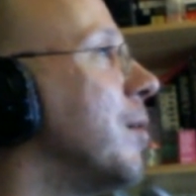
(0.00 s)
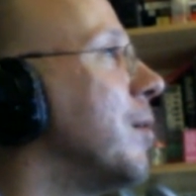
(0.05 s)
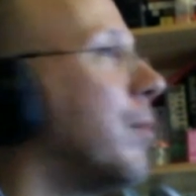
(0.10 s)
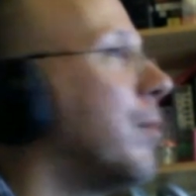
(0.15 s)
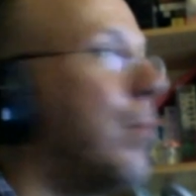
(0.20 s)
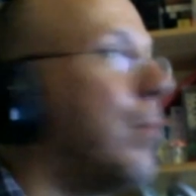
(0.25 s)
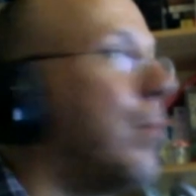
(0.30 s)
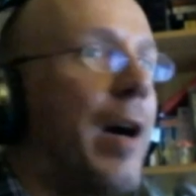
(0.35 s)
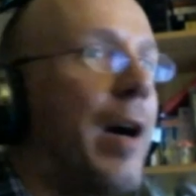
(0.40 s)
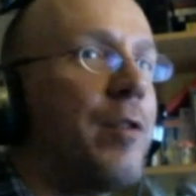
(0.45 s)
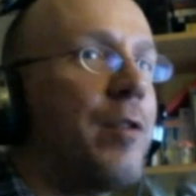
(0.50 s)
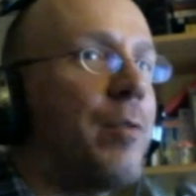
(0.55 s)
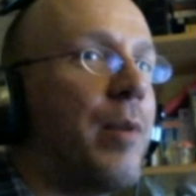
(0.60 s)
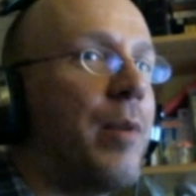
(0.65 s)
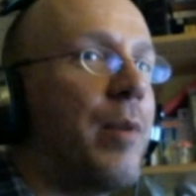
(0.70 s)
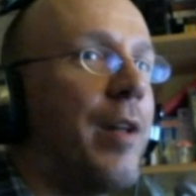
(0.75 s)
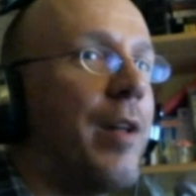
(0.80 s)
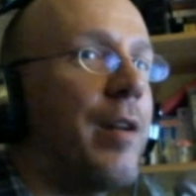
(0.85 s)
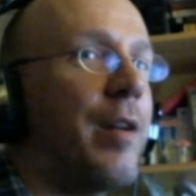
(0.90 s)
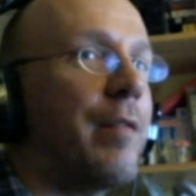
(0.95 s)
bandwidth.
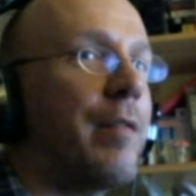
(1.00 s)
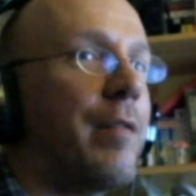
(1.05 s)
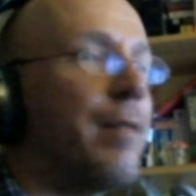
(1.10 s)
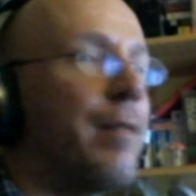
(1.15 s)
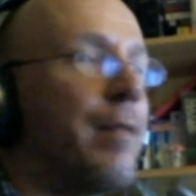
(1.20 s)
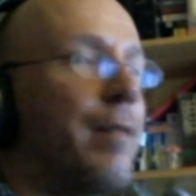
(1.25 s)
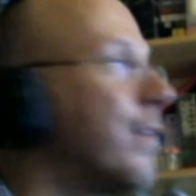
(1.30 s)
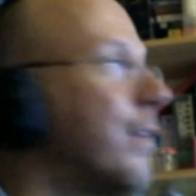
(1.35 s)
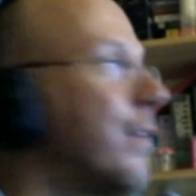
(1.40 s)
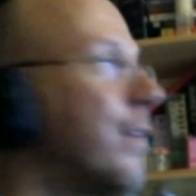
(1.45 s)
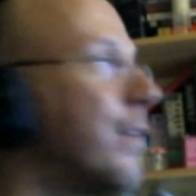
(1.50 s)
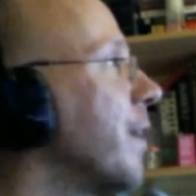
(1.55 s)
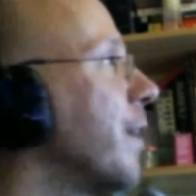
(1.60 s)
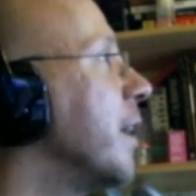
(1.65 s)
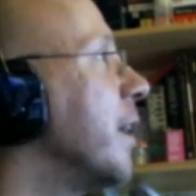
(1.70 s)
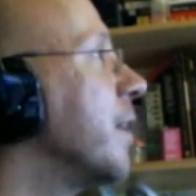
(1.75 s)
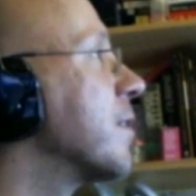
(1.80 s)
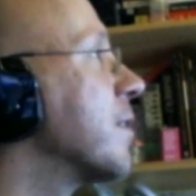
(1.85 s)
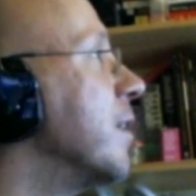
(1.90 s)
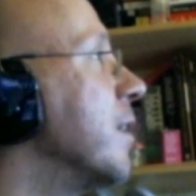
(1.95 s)
And in
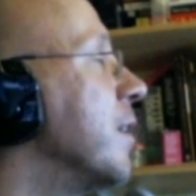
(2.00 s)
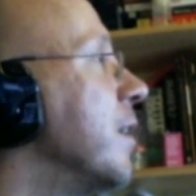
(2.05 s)
fact,